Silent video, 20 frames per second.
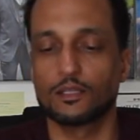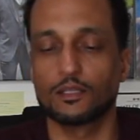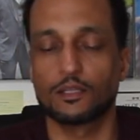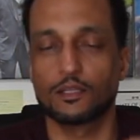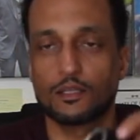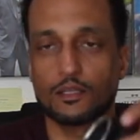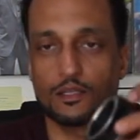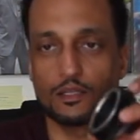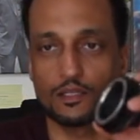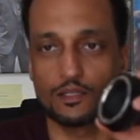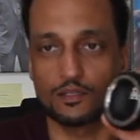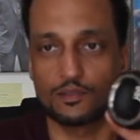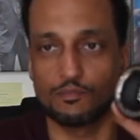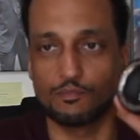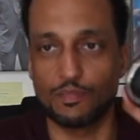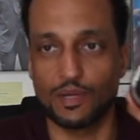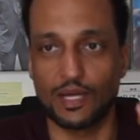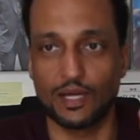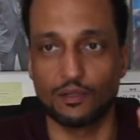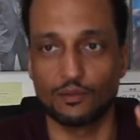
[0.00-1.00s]
This
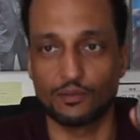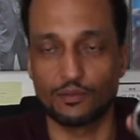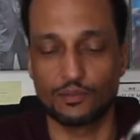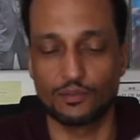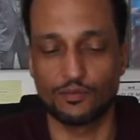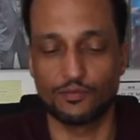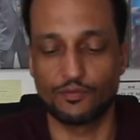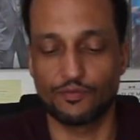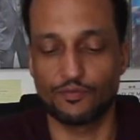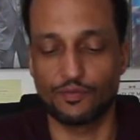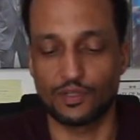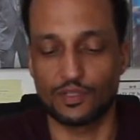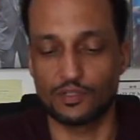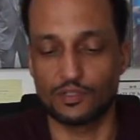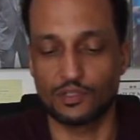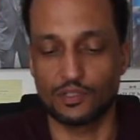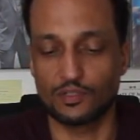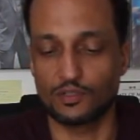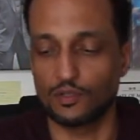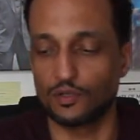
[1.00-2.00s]
mount fits
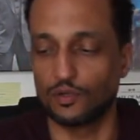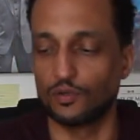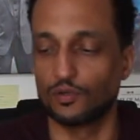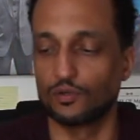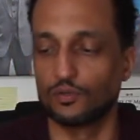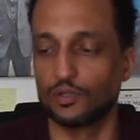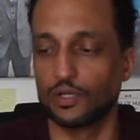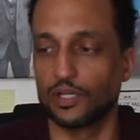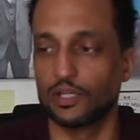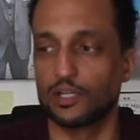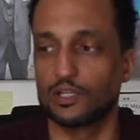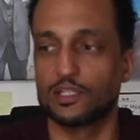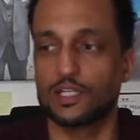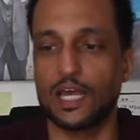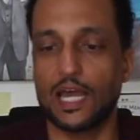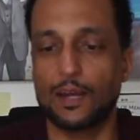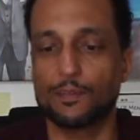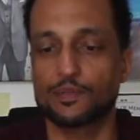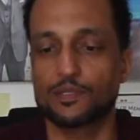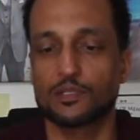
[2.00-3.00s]
this hole and
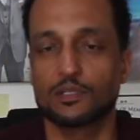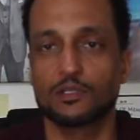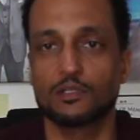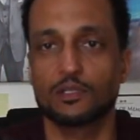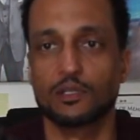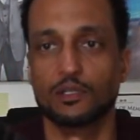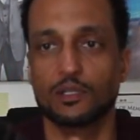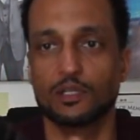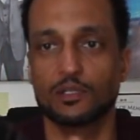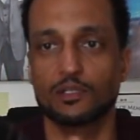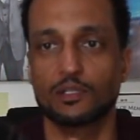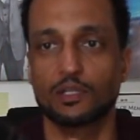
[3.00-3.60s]
adapts to this